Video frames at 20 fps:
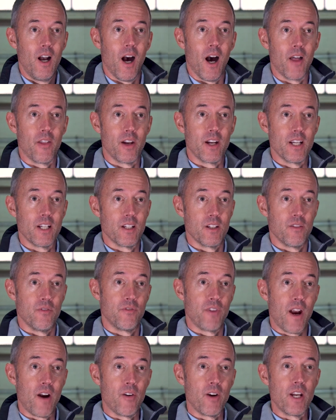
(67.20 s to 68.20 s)
are that it is a
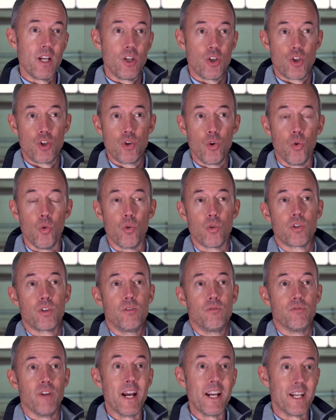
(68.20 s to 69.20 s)
very short
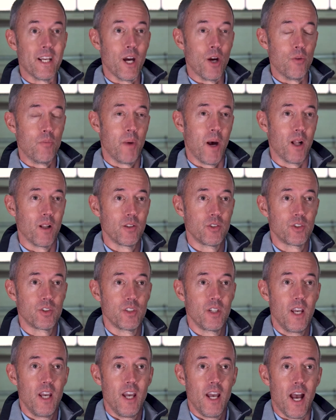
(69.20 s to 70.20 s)
radio pulse
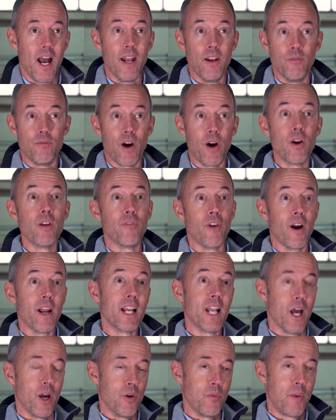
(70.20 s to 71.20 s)
and very, very
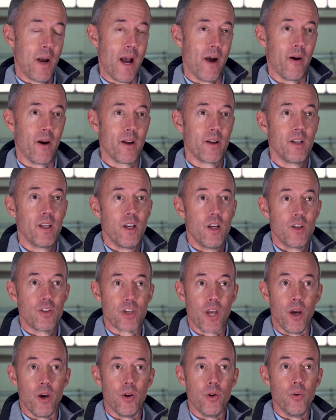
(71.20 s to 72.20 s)
low power.
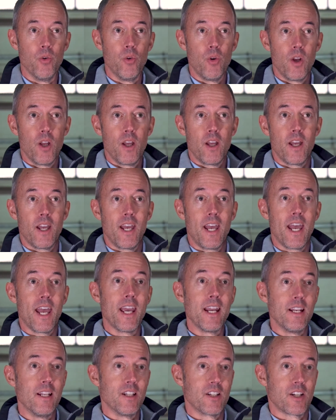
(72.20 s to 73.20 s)
So
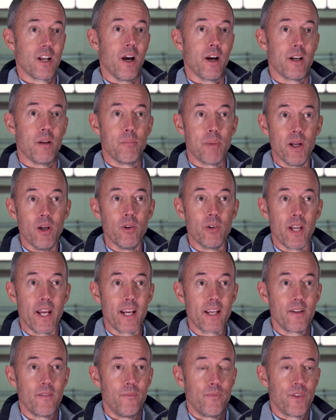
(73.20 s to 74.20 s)
inside a
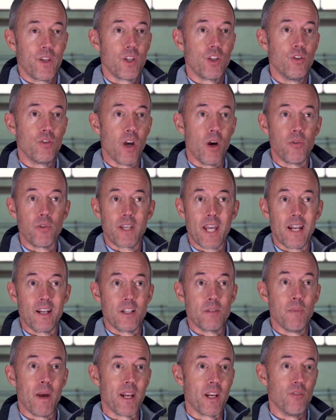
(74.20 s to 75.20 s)
building, you don't get
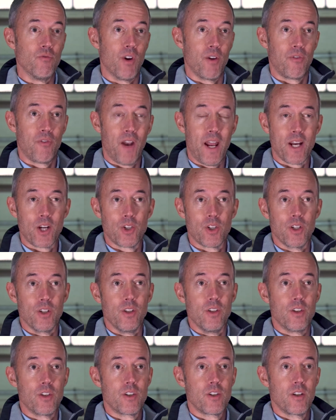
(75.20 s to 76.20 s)
as many
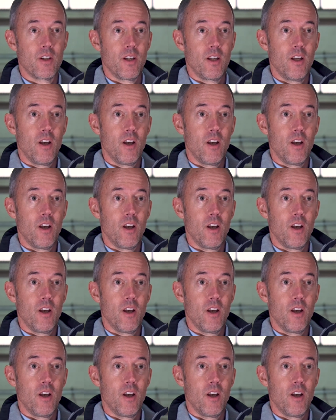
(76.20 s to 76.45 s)
reflections